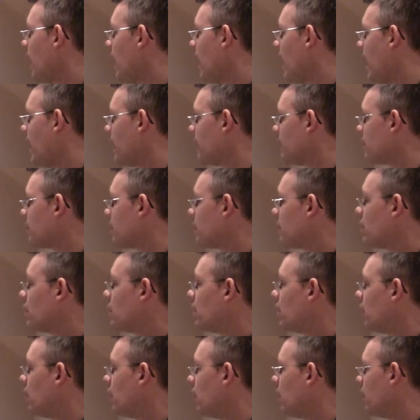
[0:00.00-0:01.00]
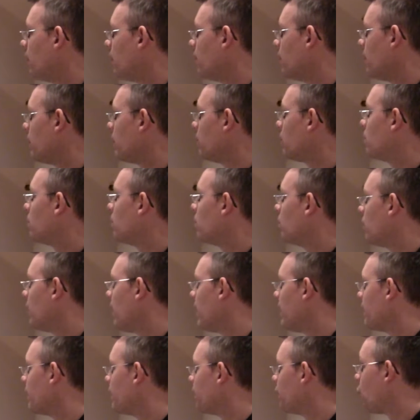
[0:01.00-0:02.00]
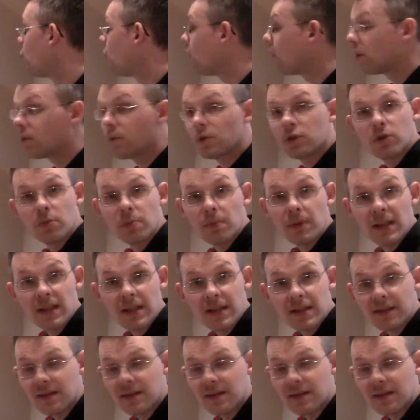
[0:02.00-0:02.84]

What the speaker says: at Lent 4, which would be this